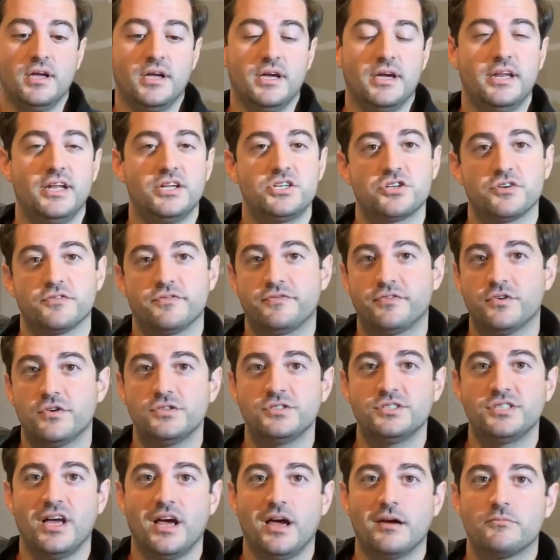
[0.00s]
and it's your
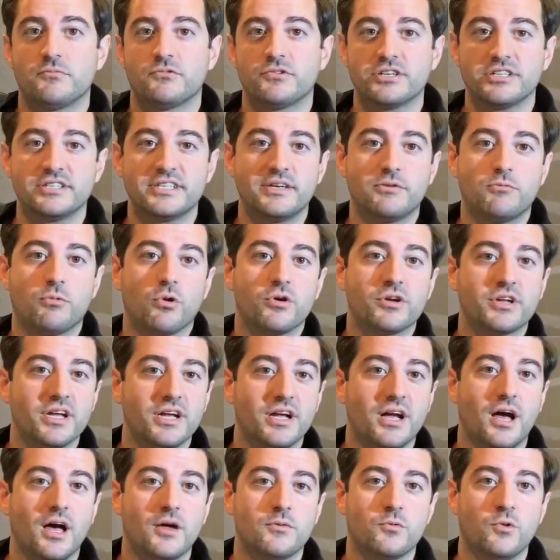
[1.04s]
first time really working
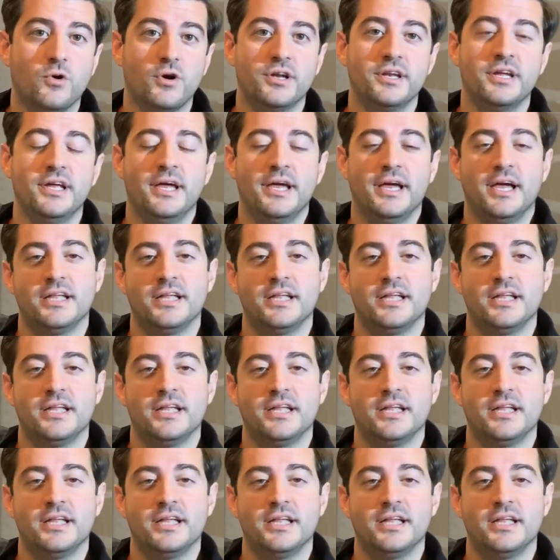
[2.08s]
on one